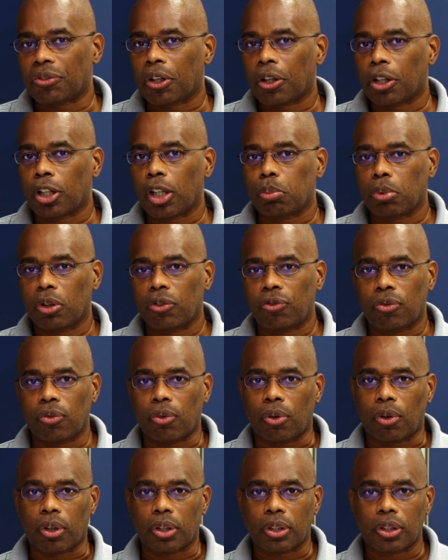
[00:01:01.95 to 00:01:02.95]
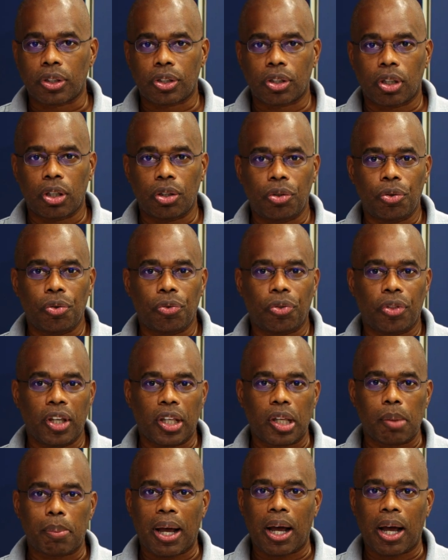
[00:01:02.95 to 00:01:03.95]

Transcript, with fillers: have heard before. So you think